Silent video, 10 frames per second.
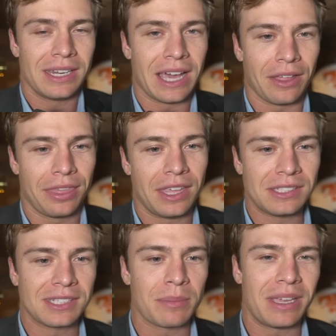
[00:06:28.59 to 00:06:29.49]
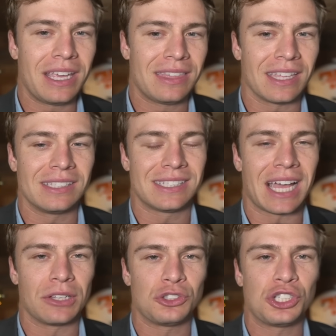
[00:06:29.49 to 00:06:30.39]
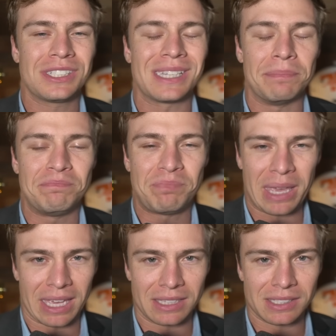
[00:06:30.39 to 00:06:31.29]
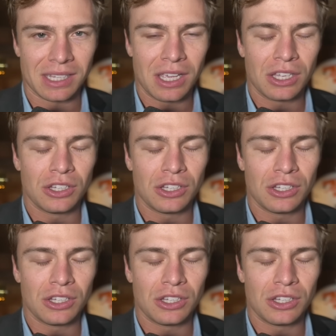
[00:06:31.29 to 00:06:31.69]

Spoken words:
Now, this committee thins out just a bit,